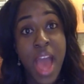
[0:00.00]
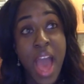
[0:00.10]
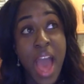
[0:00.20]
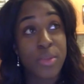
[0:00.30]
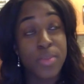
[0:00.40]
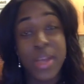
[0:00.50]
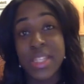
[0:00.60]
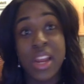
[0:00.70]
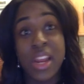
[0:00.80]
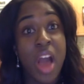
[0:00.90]
and was
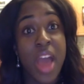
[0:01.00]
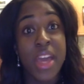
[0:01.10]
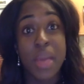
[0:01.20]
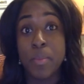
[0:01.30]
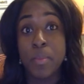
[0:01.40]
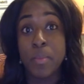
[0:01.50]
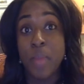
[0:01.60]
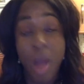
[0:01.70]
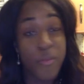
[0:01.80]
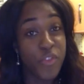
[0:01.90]
basically like,
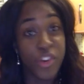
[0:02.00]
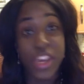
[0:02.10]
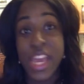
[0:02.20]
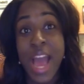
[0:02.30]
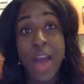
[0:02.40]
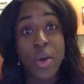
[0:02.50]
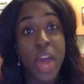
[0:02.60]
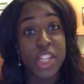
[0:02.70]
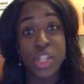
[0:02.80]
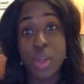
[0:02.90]
I'm freaking out.
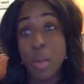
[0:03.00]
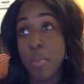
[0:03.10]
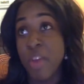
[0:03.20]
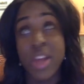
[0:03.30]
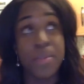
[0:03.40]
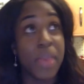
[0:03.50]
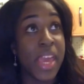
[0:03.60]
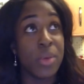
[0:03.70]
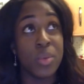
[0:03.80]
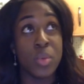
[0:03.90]
And my friend
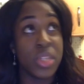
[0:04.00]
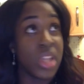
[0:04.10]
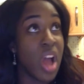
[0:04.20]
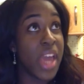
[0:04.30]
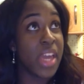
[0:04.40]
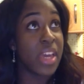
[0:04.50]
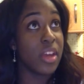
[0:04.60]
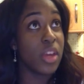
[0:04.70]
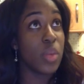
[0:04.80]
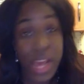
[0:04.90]
B was like,
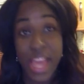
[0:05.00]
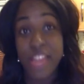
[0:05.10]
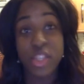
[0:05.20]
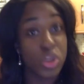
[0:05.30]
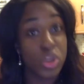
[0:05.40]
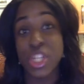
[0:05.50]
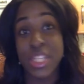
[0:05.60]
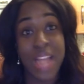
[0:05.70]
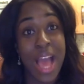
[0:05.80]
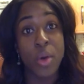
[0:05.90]
Winnie, sort your
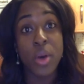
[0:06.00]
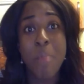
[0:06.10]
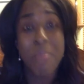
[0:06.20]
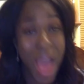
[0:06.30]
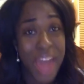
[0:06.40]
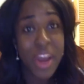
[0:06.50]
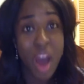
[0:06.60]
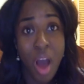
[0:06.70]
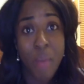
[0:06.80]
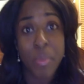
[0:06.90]
shizzle out, man
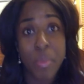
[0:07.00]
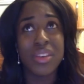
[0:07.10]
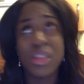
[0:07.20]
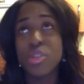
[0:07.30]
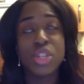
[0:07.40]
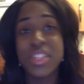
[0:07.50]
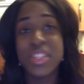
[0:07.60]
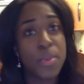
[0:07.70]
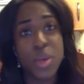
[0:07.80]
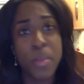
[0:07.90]
up. You just need
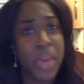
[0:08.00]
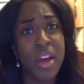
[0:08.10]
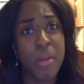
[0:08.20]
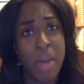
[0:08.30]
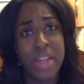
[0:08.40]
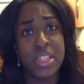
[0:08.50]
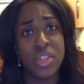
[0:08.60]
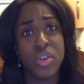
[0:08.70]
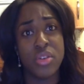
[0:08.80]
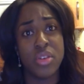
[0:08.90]
to put your big girl
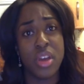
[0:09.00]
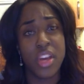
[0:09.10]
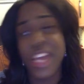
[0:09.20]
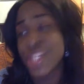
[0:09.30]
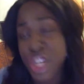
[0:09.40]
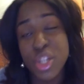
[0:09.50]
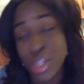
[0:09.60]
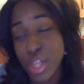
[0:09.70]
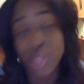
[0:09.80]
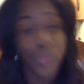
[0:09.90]
panties on. Okay, she didn't
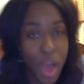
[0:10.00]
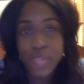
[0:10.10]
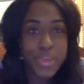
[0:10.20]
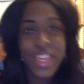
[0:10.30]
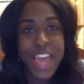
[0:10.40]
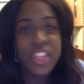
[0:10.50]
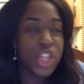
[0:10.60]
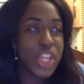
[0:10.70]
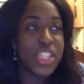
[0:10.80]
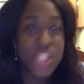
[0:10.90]
use those words, but you get the
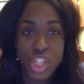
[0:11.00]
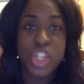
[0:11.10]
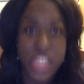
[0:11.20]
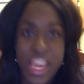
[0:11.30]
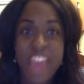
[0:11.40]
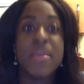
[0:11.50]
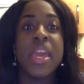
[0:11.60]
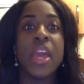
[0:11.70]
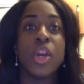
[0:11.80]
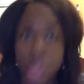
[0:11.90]
gist. She gave
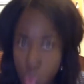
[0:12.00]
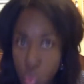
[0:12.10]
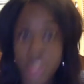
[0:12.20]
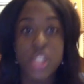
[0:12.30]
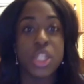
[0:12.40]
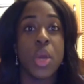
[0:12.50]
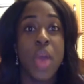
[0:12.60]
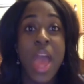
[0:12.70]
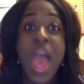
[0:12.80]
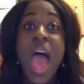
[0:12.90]
me a good talking to,
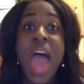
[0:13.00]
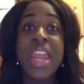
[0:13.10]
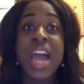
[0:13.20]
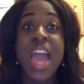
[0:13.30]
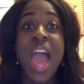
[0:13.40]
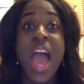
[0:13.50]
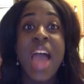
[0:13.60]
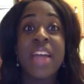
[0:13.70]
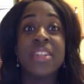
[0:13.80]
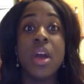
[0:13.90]
and I
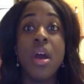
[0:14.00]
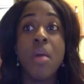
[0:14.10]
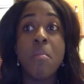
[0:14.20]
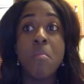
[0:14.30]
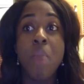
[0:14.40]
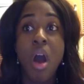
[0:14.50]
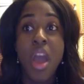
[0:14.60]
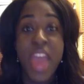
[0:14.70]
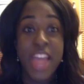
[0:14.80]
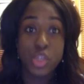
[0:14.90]
had
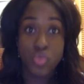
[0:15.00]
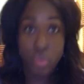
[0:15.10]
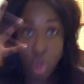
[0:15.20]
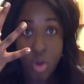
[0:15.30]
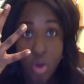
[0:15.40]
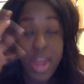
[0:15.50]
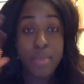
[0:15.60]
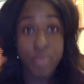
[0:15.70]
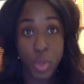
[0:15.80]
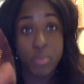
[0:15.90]
my head screwed on,
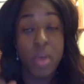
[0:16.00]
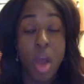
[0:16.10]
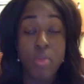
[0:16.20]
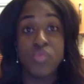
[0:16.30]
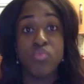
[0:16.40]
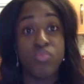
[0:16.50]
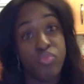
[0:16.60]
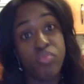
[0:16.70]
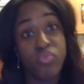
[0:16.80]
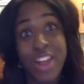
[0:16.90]
and boom, I was
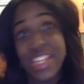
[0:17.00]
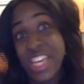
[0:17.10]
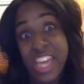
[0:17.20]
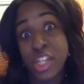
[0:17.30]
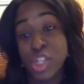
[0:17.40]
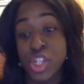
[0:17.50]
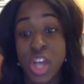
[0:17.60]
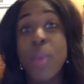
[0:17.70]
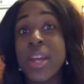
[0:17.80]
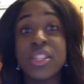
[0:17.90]

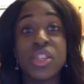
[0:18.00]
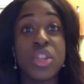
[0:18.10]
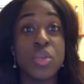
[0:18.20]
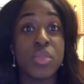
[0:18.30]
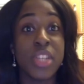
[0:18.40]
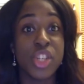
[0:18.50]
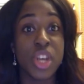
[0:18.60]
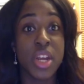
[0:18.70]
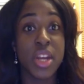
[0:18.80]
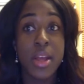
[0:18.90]
ready-ish. Went into the
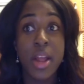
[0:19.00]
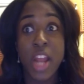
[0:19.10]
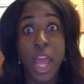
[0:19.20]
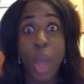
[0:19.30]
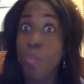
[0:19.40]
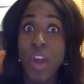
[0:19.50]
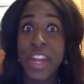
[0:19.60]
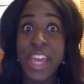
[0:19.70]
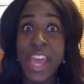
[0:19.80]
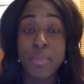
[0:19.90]
audition, like
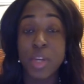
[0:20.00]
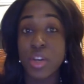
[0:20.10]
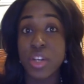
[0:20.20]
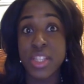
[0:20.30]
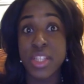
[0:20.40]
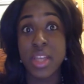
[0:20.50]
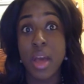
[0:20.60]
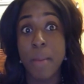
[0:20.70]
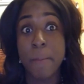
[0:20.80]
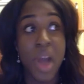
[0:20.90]
running in because
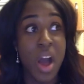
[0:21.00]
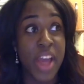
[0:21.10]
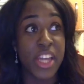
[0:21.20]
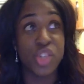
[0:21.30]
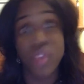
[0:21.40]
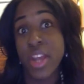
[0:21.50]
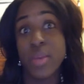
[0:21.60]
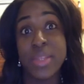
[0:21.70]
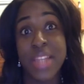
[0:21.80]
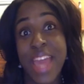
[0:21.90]
my
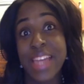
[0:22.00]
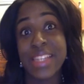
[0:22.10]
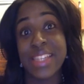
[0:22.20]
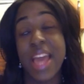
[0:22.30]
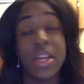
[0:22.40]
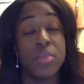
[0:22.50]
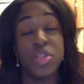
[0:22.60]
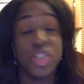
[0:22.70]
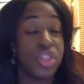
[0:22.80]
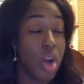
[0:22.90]
train was late and it
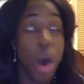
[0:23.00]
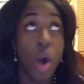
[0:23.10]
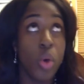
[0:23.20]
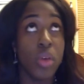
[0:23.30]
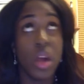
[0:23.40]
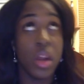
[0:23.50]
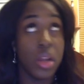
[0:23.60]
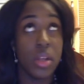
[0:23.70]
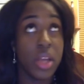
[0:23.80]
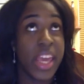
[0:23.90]
was just a whole
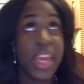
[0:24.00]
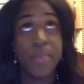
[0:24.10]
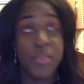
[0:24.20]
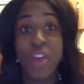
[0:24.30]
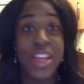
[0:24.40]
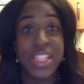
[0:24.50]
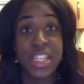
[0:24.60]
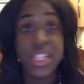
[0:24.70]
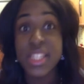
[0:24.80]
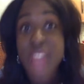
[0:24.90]
heap of
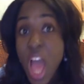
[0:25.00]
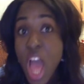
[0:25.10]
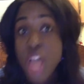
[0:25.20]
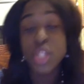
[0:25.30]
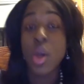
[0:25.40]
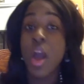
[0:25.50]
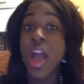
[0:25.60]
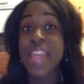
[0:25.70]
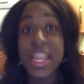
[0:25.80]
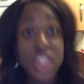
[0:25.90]
craziness. So
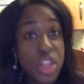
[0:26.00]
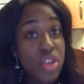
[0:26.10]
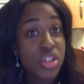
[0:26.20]
I get to the